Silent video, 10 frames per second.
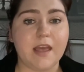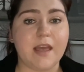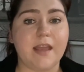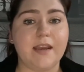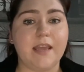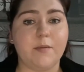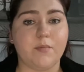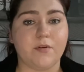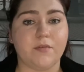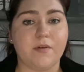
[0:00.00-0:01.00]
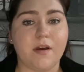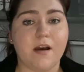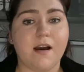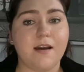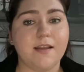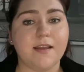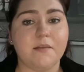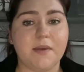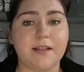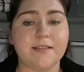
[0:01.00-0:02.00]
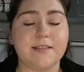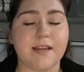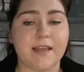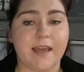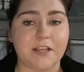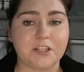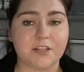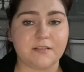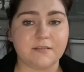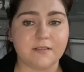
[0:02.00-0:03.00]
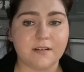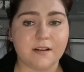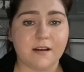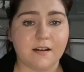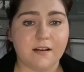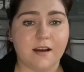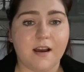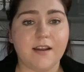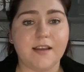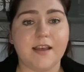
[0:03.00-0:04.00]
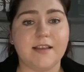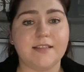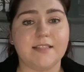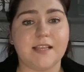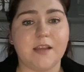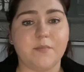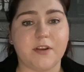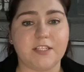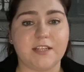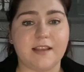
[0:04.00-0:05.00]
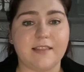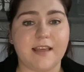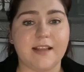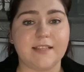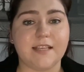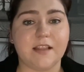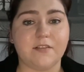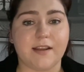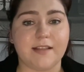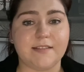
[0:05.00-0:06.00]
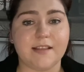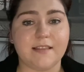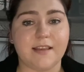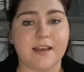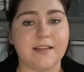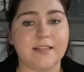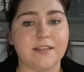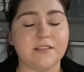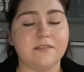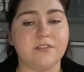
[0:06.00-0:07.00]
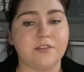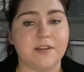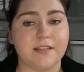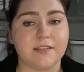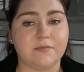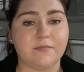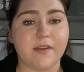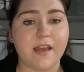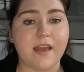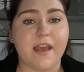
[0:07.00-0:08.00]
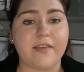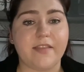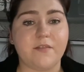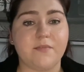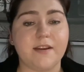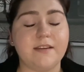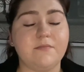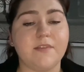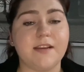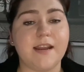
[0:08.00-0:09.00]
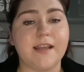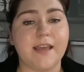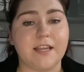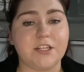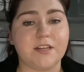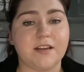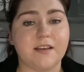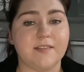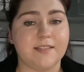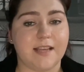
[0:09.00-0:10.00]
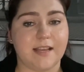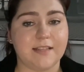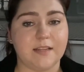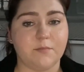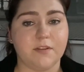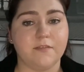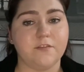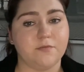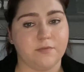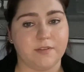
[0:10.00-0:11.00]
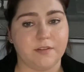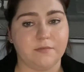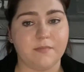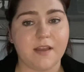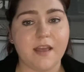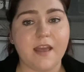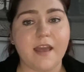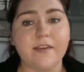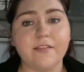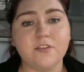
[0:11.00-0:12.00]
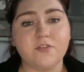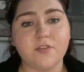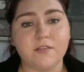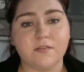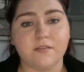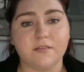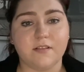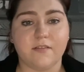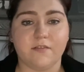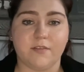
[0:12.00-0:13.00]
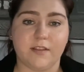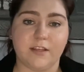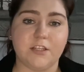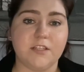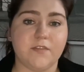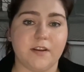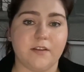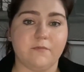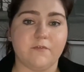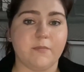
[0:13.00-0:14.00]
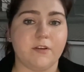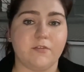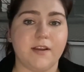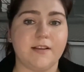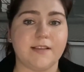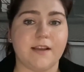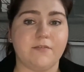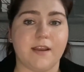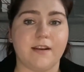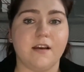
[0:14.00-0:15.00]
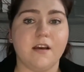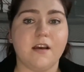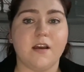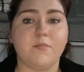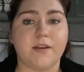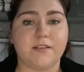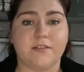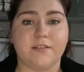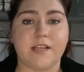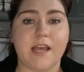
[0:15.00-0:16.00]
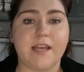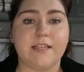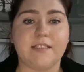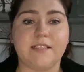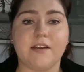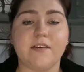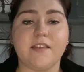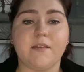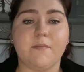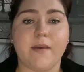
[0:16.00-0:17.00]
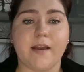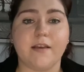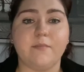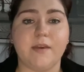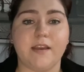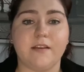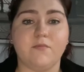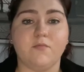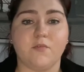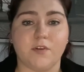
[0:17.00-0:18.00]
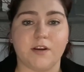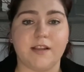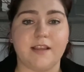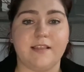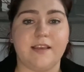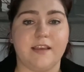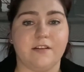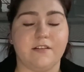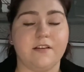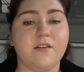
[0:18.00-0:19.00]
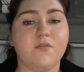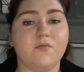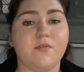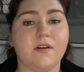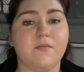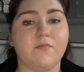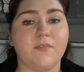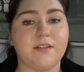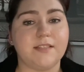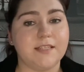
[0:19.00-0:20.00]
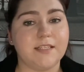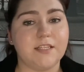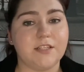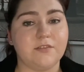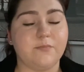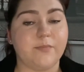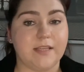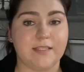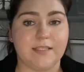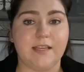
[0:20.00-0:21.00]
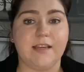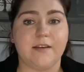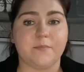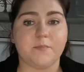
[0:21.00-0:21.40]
In Hebrew, Hanukkah means dedication. Hanukkah is a celebration that exhilarates the ideals of Judaism and the rededication of the Second Temple of Jerusalem and the struggle of religious freedom from the Greek Syrian oppressors during the Maccabean War in the year 162 BCE.